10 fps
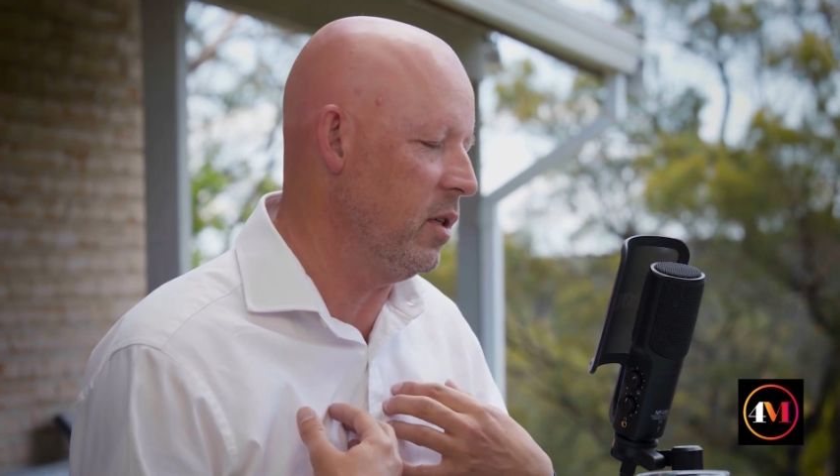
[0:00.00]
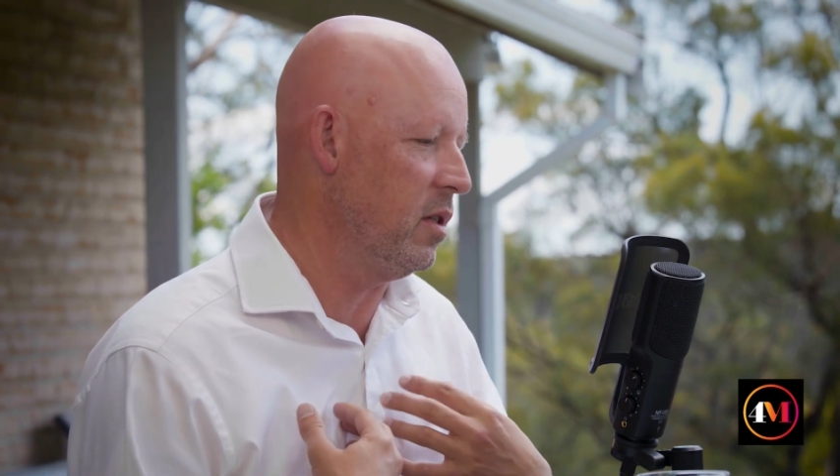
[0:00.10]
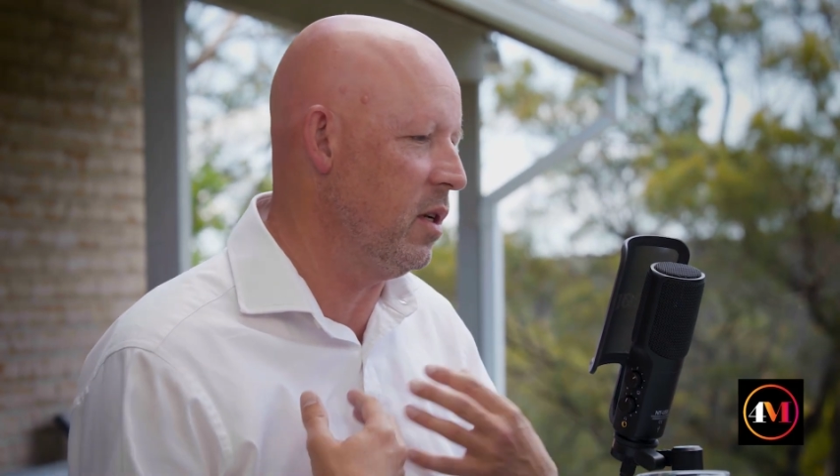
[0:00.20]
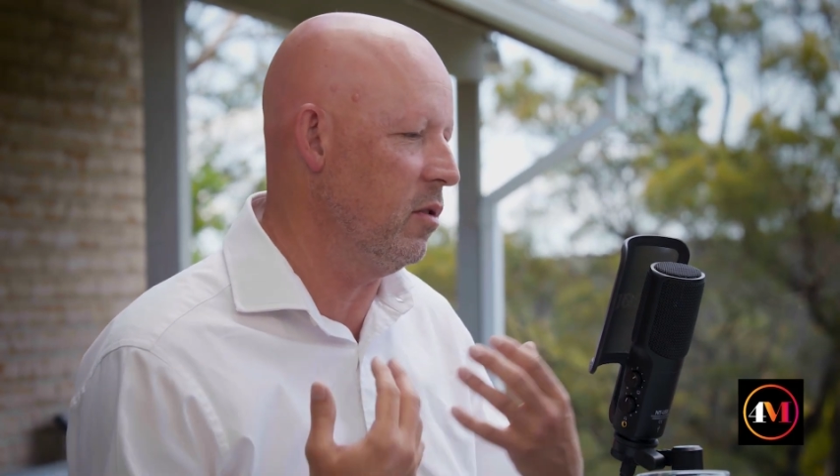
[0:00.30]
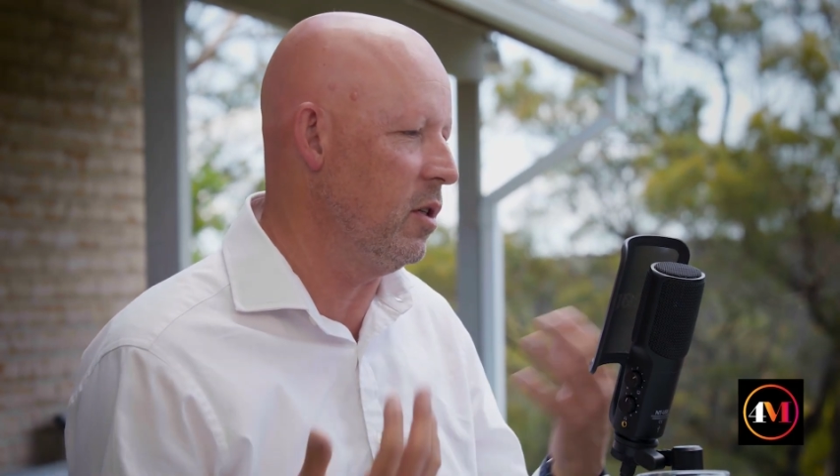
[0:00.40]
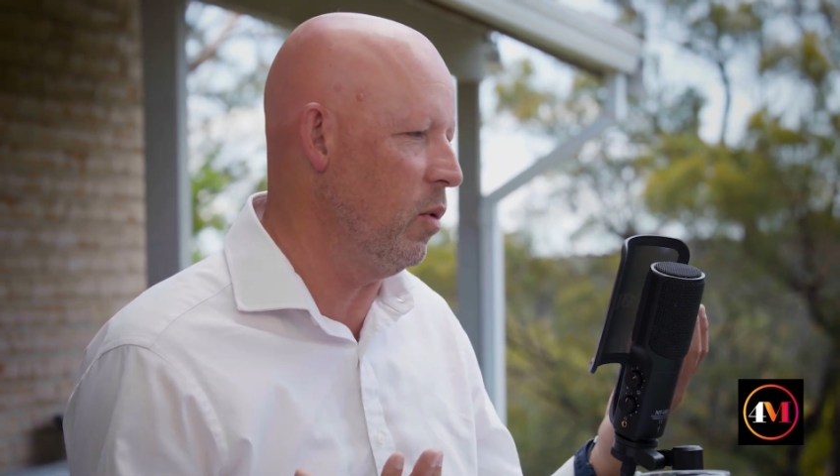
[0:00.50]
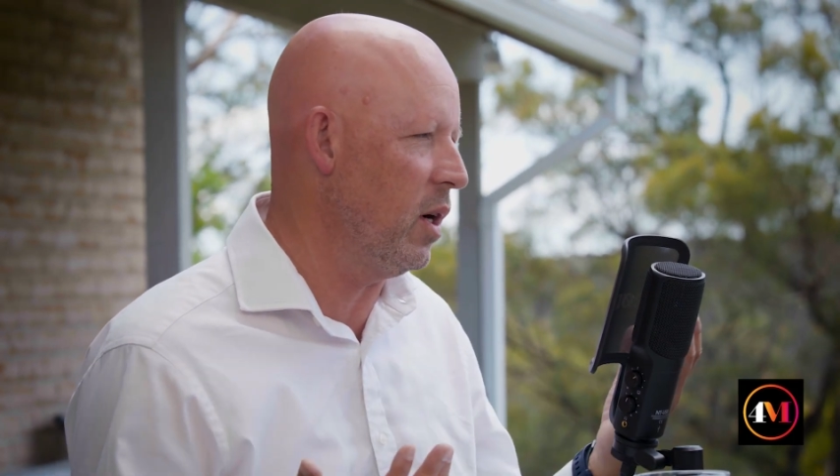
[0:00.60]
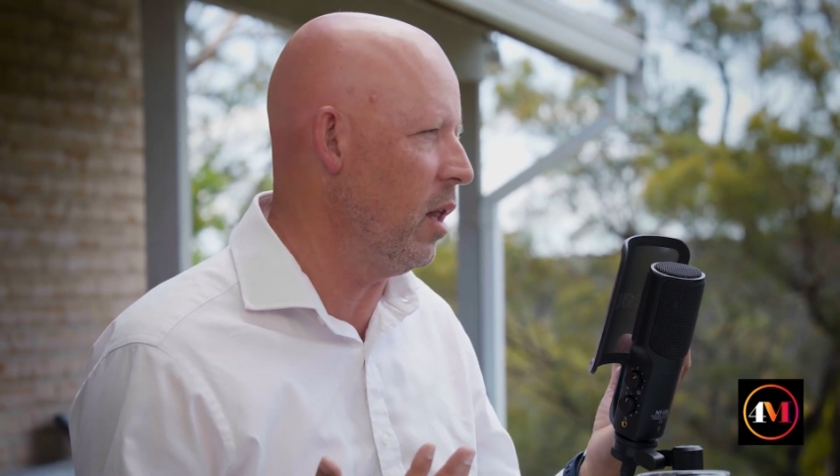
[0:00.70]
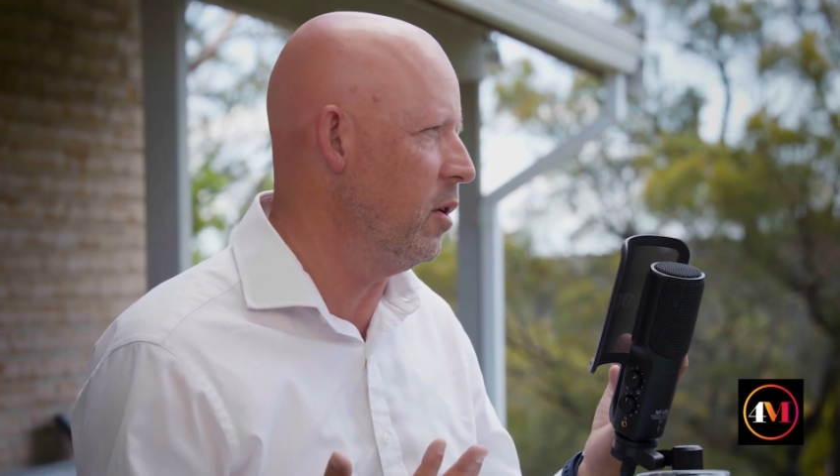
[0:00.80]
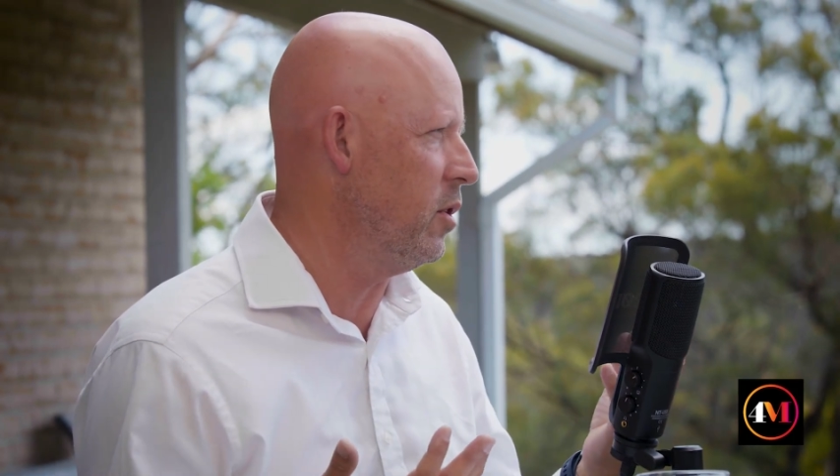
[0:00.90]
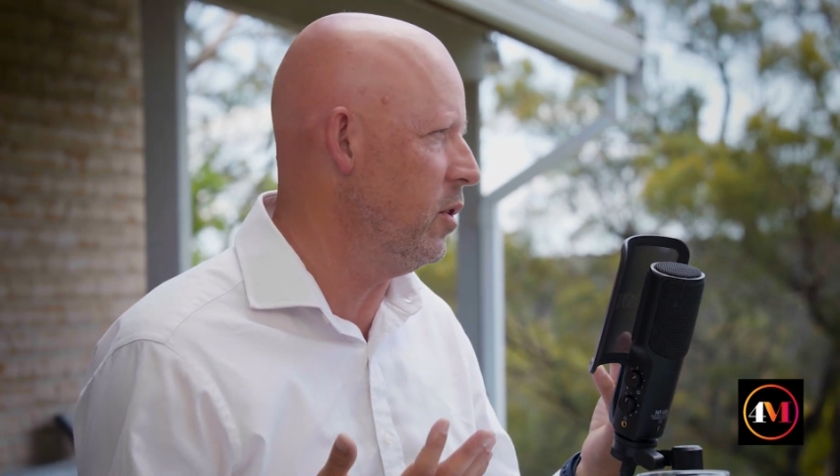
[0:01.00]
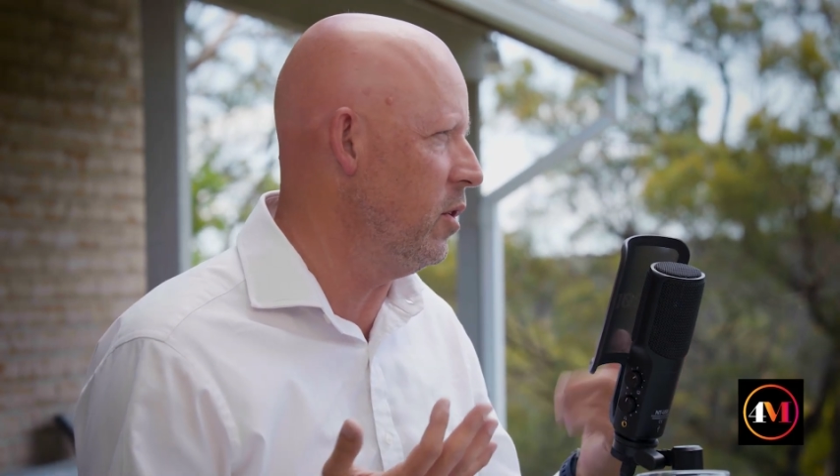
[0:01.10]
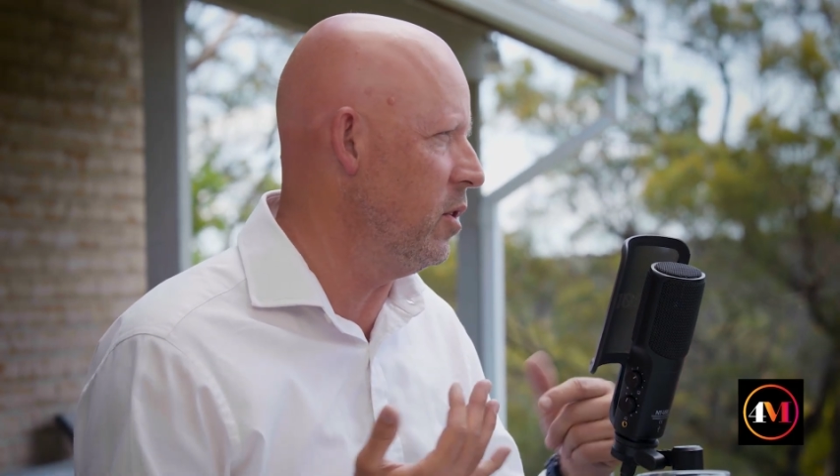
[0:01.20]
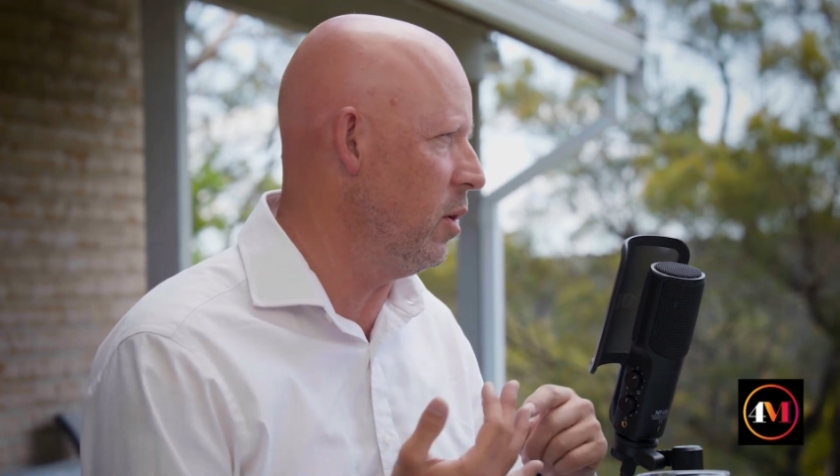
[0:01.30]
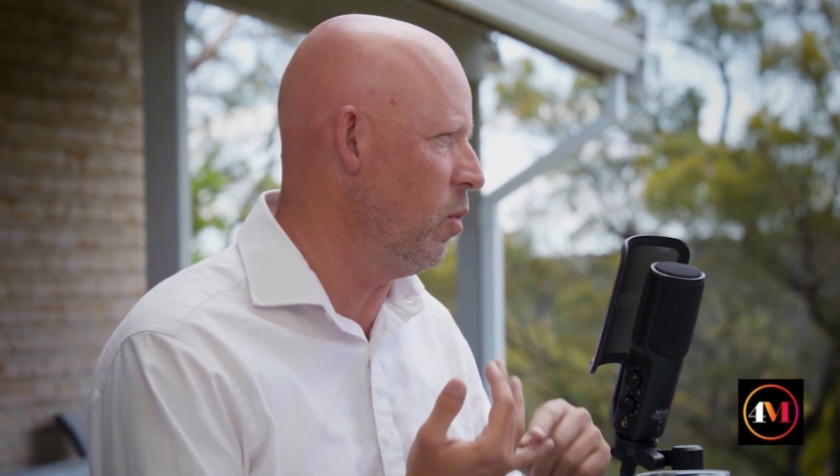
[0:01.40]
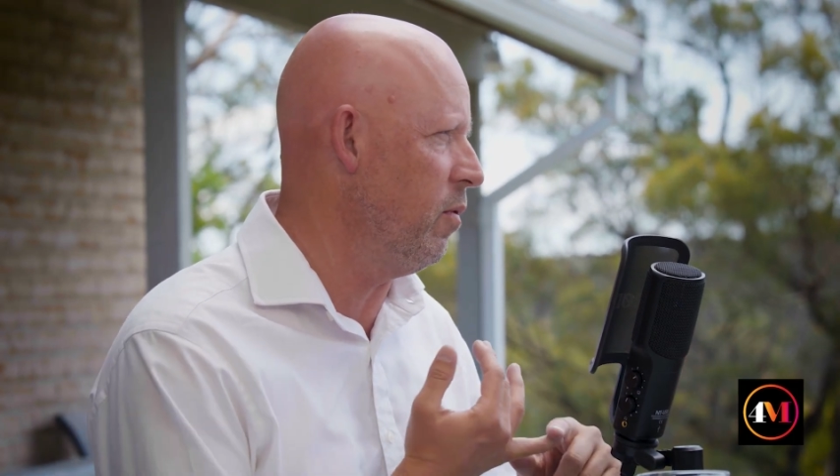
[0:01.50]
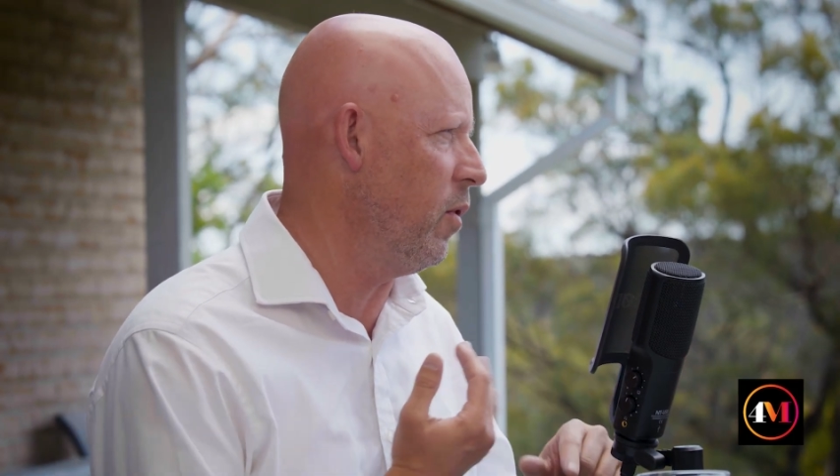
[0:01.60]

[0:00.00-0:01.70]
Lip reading: it just tells you what colours you're using, what